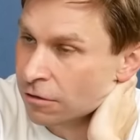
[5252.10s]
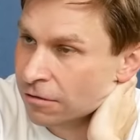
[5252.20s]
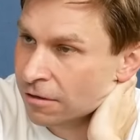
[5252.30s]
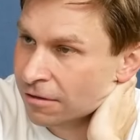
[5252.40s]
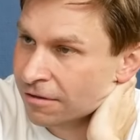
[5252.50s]

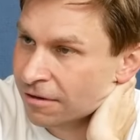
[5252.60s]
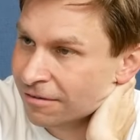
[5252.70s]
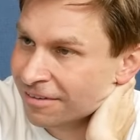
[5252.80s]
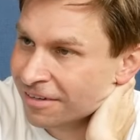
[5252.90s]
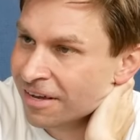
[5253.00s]
That it drives
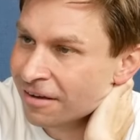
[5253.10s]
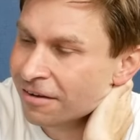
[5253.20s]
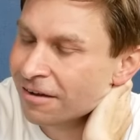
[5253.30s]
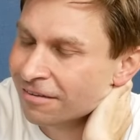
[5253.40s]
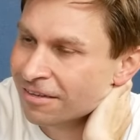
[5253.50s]
us.
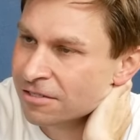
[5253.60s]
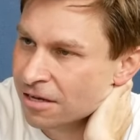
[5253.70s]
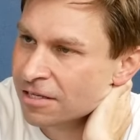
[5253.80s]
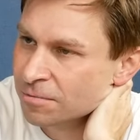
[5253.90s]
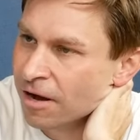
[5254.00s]
Yeah. There's
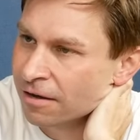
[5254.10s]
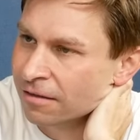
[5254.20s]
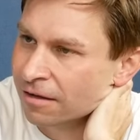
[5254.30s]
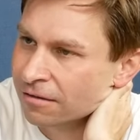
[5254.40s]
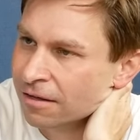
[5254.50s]
science behind
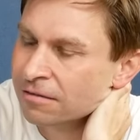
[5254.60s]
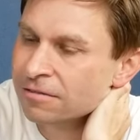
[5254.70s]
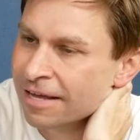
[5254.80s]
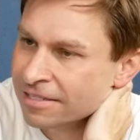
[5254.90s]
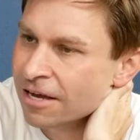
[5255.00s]
that.
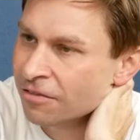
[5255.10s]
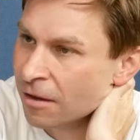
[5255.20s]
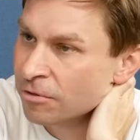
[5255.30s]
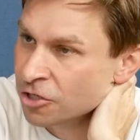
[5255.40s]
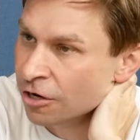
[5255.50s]
That's how the
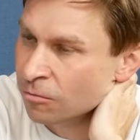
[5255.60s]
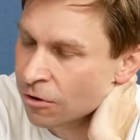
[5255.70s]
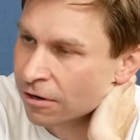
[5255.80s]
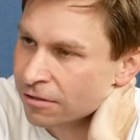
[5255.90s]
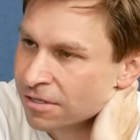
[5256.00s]
epigenome
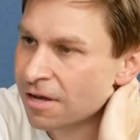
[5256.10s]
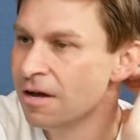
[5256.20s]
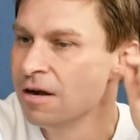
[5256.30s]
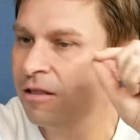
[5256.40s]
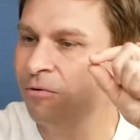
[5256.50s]
works.
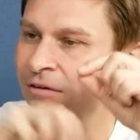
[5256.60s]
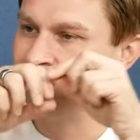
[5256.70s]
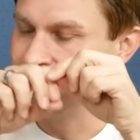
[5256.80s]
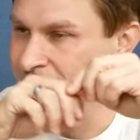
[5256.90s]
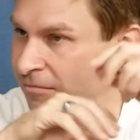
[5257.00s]
We have,
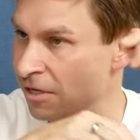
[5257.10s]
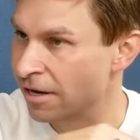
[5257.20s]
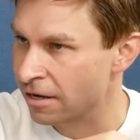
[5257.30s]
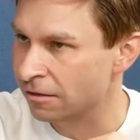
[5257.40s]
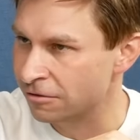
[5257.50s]
can I
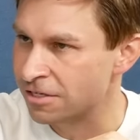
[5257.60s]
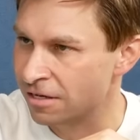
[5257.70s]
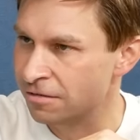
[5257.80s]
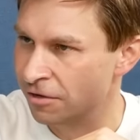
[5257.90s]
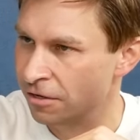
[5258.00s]
get a little
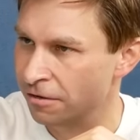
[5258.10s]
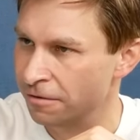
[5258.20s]
scientific here?